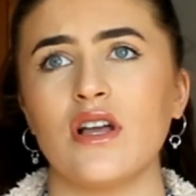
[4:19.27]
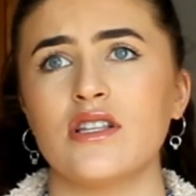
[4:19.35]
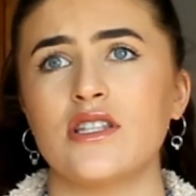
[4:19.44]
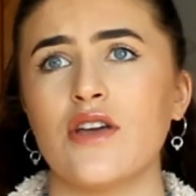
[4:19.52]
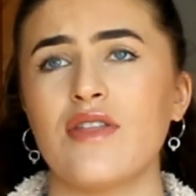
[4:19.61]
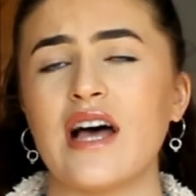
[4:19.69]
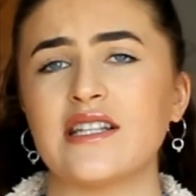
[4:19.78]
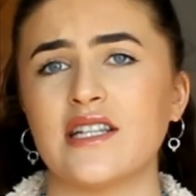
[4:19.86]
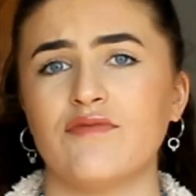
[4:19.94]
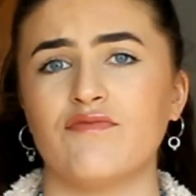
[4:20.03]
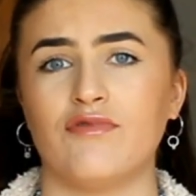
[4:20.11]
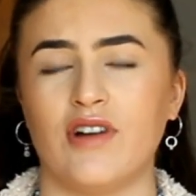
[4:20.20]
So that's
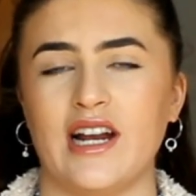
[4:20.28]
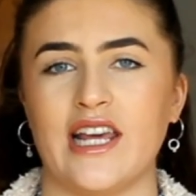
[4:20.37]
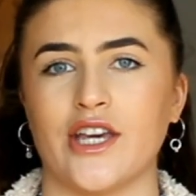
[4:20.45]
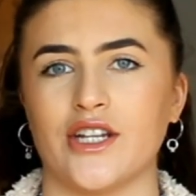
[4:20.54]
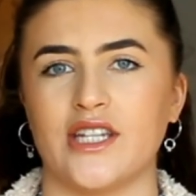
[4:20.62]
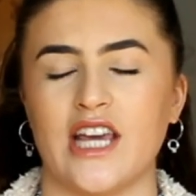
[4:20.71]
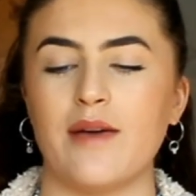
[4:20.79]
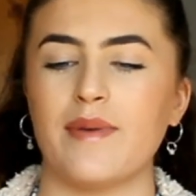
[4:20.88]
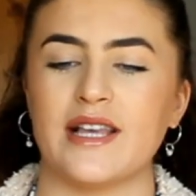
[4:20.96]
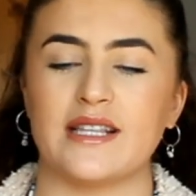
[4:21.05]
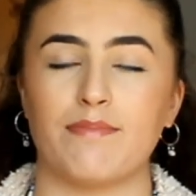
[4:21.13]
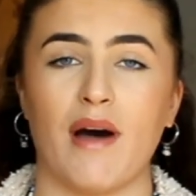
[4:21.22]
a really good tip,
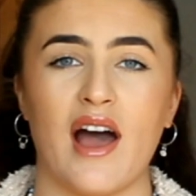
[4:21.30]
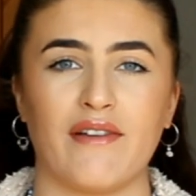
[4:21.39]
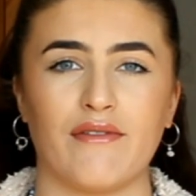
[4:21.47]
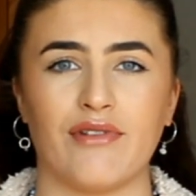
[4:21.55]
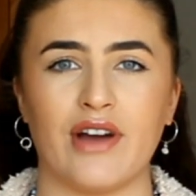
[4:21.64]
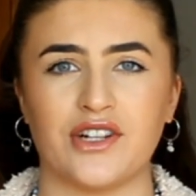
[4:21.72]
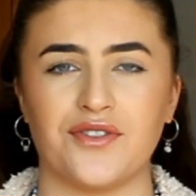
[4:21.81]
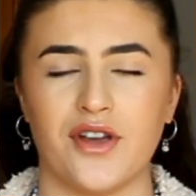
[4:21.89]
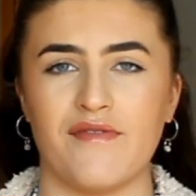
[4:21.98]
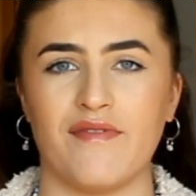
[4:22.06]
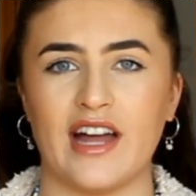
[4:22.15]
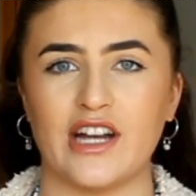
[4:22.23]
is buying fresh fruit
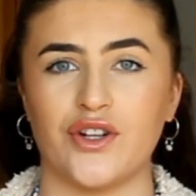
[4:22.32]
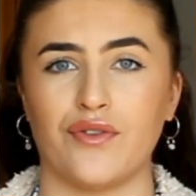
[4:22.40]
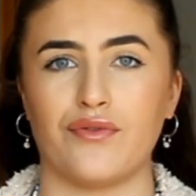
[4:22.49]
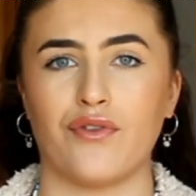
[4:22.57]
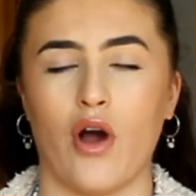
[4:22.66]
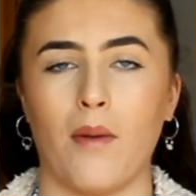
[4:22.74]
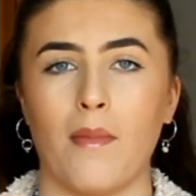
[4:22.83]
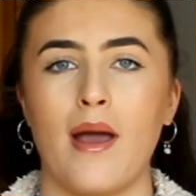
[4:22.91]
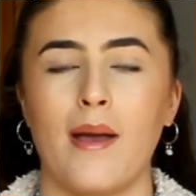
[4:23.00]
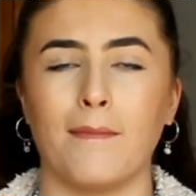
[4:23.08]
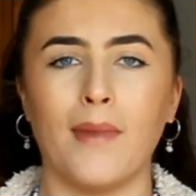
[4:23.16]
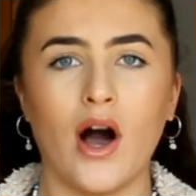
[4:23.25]
and veg from
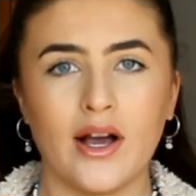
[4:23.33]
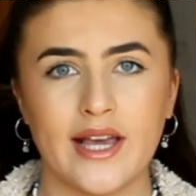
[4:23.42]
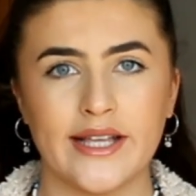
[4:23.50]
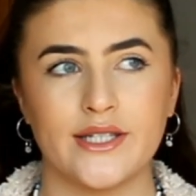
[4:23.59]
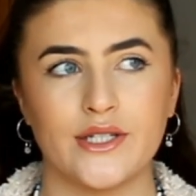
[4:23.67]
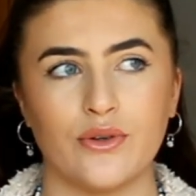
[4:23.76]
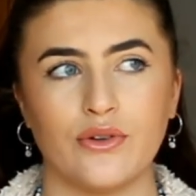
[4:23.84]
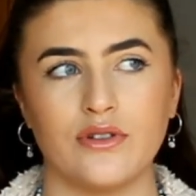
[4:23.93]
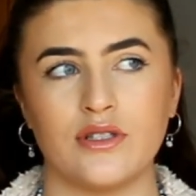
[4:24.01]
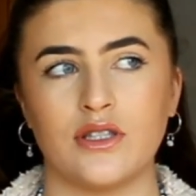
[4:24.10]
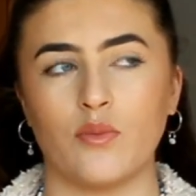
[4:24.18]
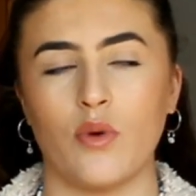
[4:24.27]
market
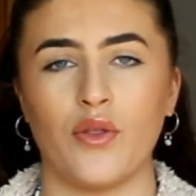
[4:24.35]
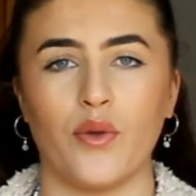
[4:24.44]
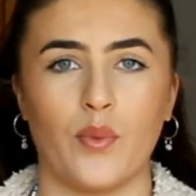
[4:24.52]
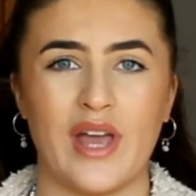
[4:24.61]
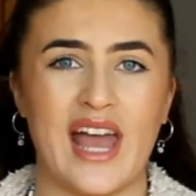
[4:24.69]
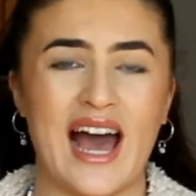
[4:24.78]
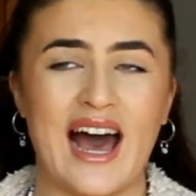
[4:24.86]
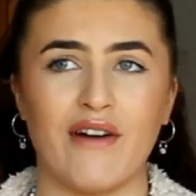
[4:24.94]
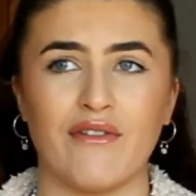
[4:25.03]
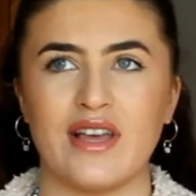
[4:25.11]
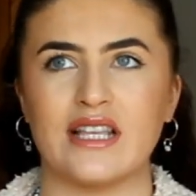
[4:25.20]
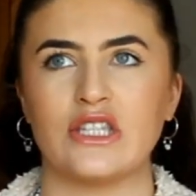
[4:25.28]
stalls. The one that we
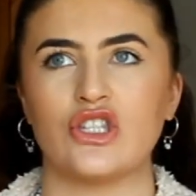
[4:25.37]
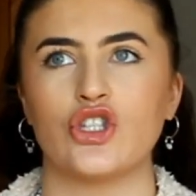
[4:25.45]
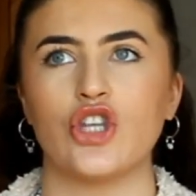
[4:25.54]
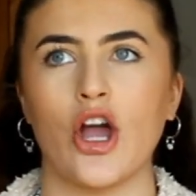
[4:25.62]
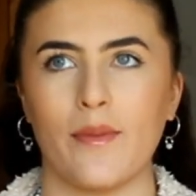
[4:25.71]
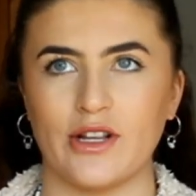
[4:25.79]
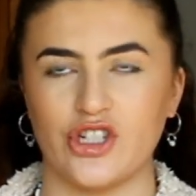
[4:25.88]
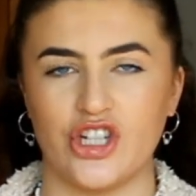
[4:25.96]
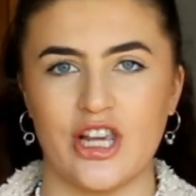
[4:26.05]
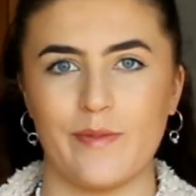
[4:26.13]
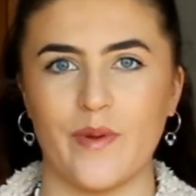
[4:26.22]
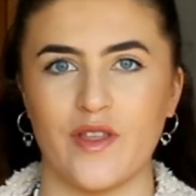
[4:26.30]
have is so much
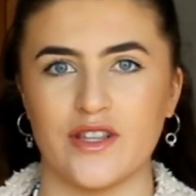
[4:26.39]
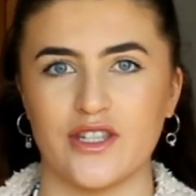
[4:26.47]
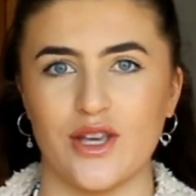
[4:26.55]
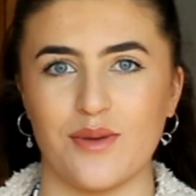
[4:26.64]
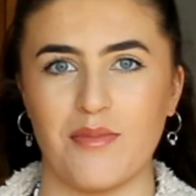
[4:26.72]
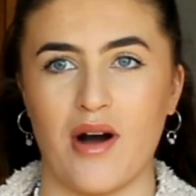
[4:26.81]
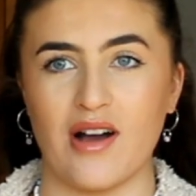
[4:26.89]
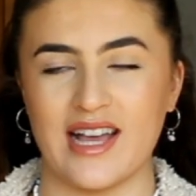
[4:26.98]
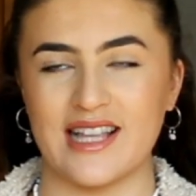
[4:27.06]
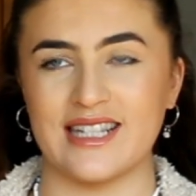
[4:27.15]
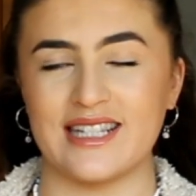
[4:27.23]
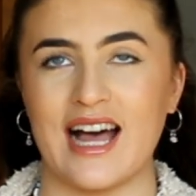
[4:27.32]
cheaper than
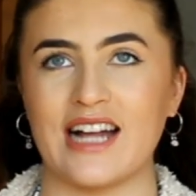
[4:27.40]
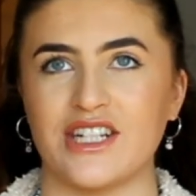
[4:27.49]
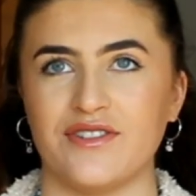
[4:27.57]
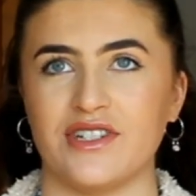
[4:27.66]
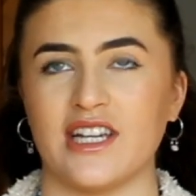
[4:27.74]
supermarkets, it's actually